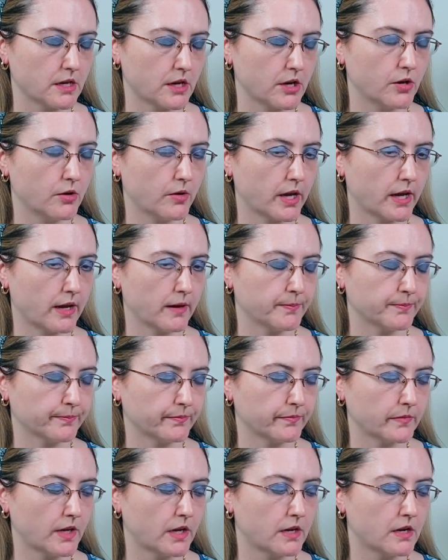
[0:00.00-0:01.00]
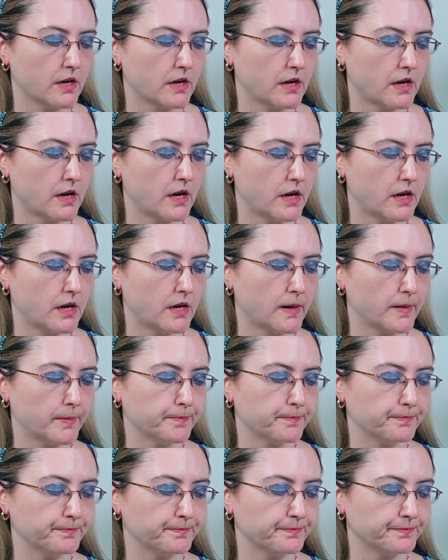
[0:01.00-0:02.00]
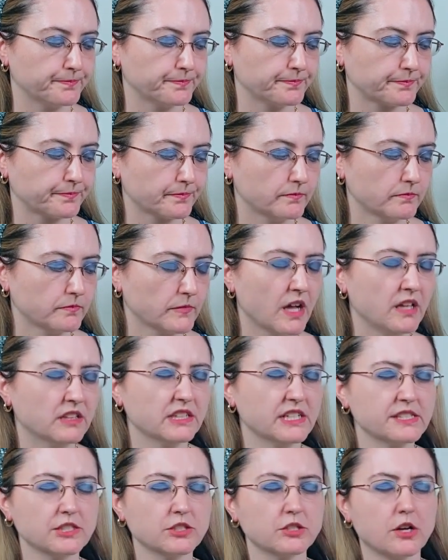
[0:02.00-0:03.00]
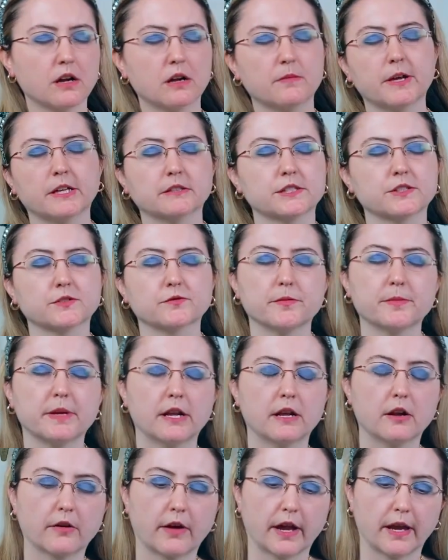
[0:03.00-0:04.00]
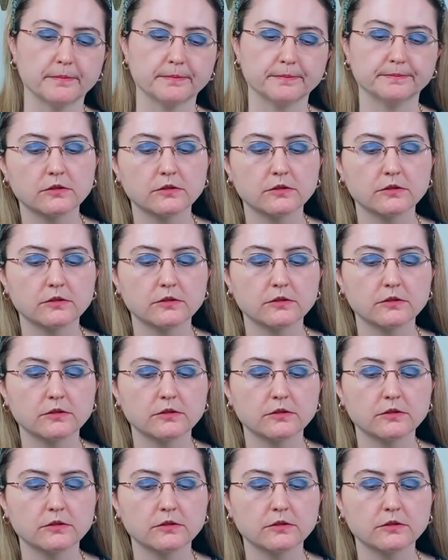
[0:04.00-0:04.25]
Okay. Let's talk about this for a minute. Okay.